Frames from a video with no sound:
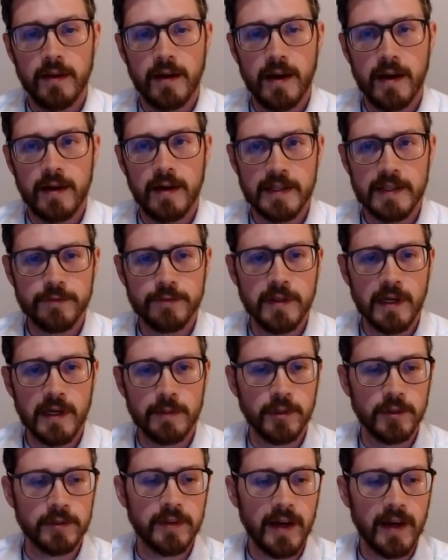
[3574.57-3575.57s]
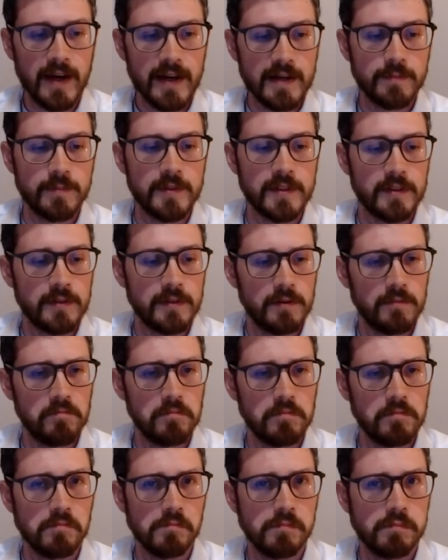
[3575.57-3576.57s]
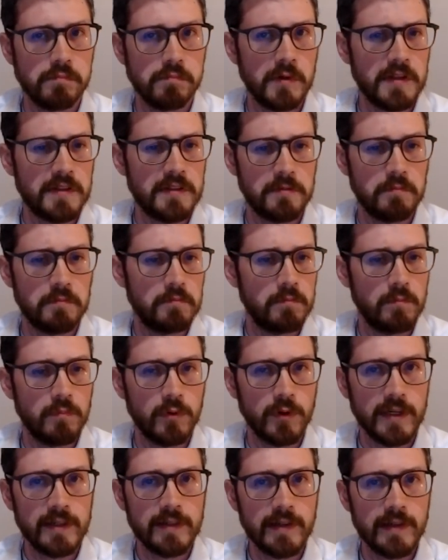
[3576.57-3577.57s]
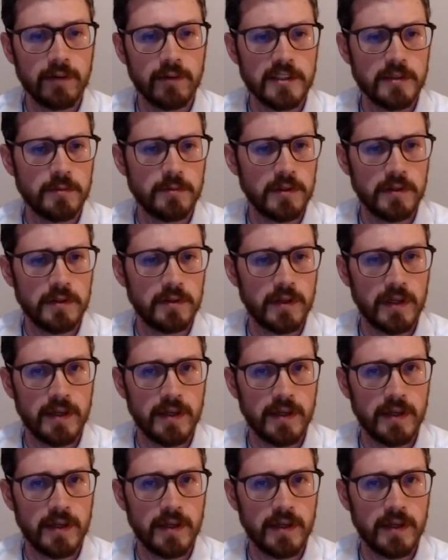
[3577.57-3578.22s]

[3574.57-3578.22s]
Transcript: And as for the upload times, it's pretty negligible.